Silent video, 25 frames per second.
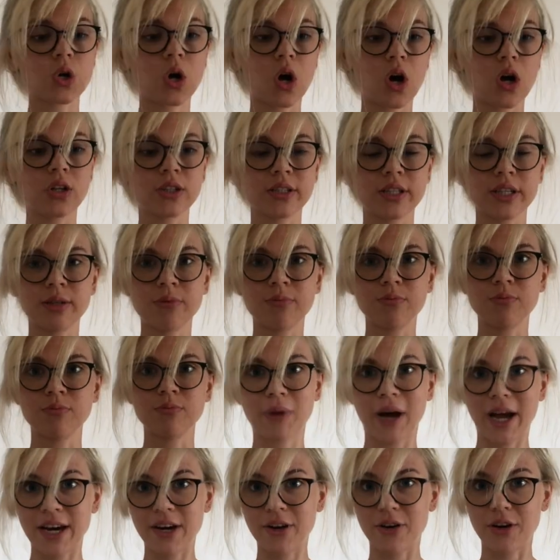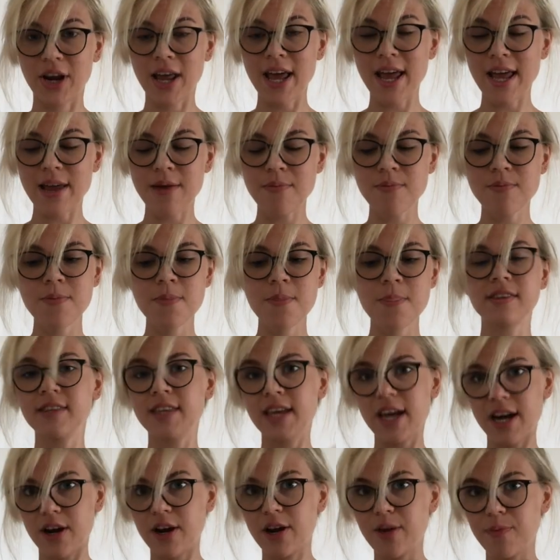call them by their name,
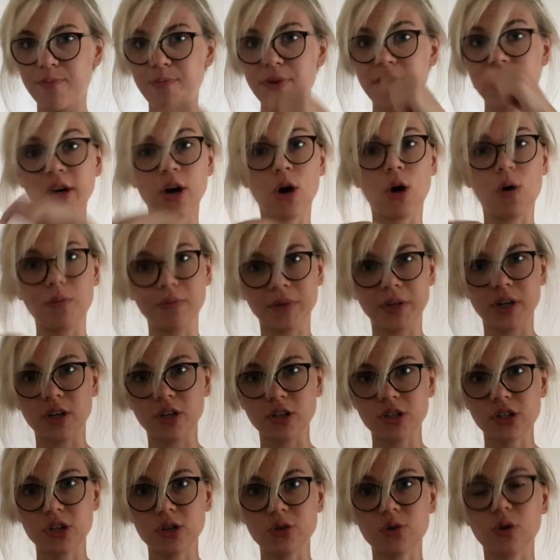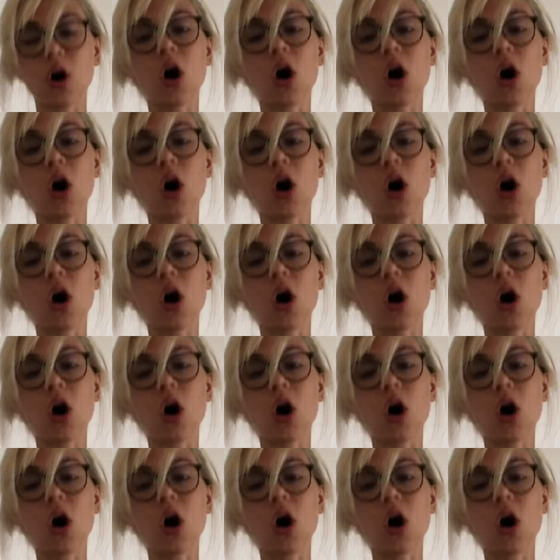they become the Arschloch.